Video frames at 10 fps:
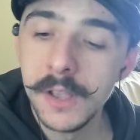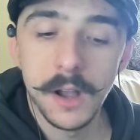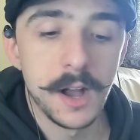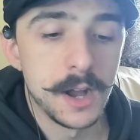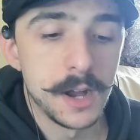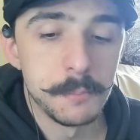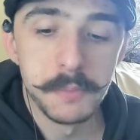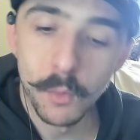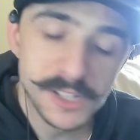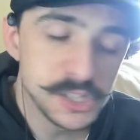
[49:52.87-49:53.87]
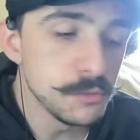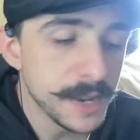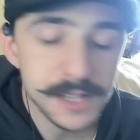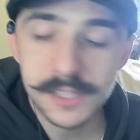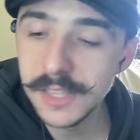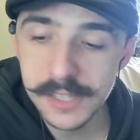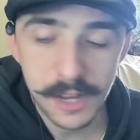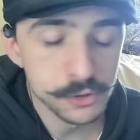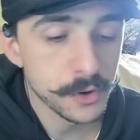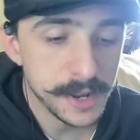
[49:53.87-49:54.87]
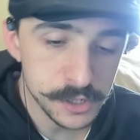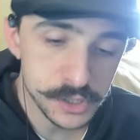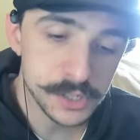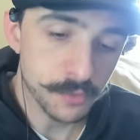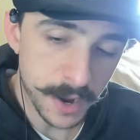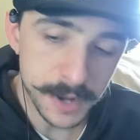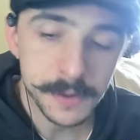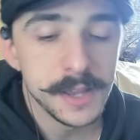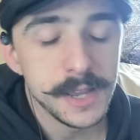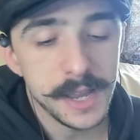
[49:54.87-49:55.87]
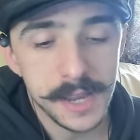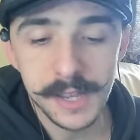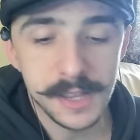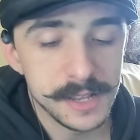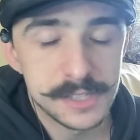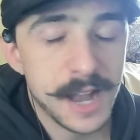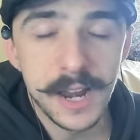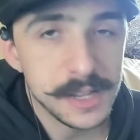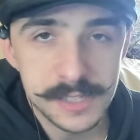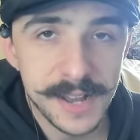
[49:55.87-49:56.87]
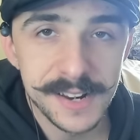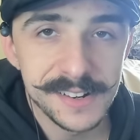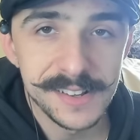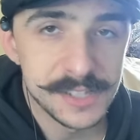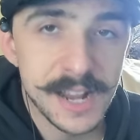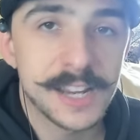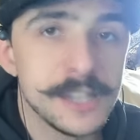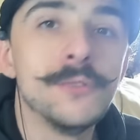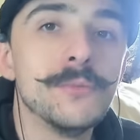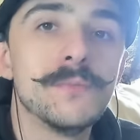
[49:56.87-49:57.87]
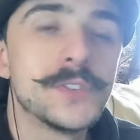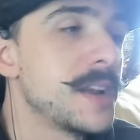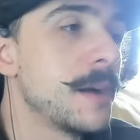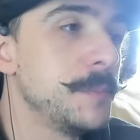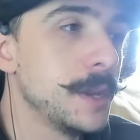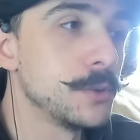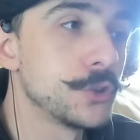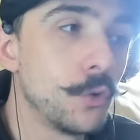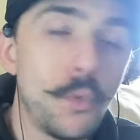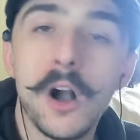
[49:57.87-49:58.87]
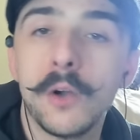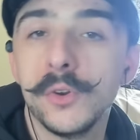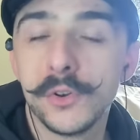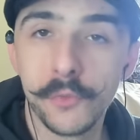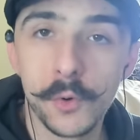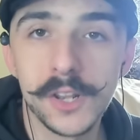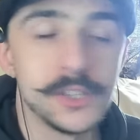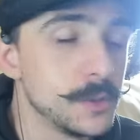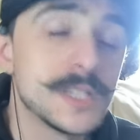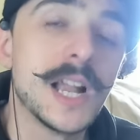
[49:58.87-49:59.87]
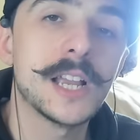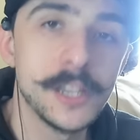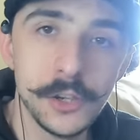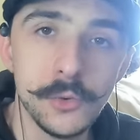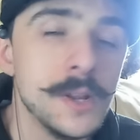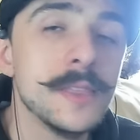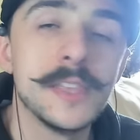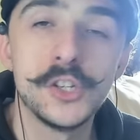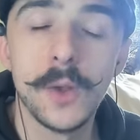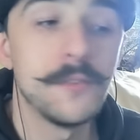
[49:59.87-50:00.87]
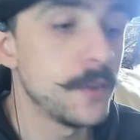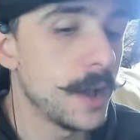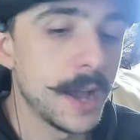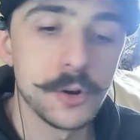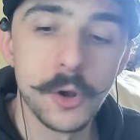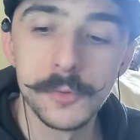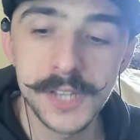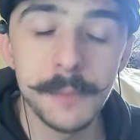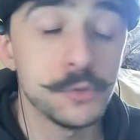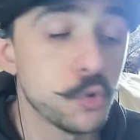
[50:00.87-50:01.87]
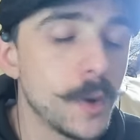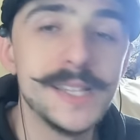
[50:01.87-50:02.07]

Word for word: um, but once you make it to these elder ages, right? It, it's not it's not it's not cute to not be able to walk when you're 42. It's not cute that you have I don't know type 20